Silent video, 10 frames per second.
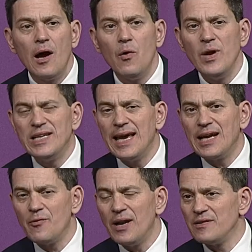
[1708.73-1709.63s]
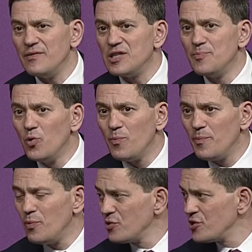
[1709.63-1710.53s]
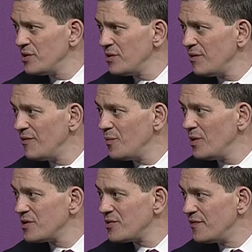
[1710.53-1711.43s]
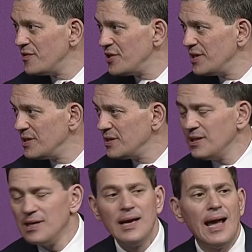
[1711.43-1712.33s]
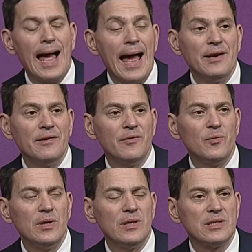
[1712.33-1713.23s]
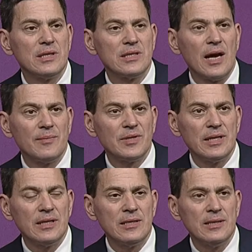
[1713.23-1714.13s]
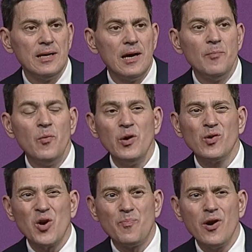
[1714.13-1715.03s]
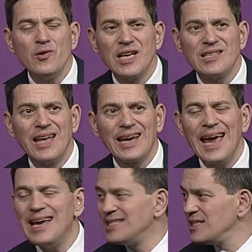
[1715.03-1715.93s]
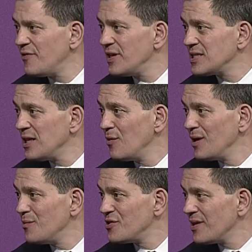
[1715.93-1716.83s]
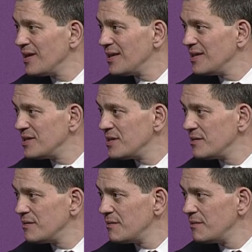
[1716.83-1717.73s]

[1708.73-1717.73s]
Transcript: Uh, we take a relatively small proportion of the world's refugees and of the world's asylum seekers, but we also process their cases very slowly, which I think is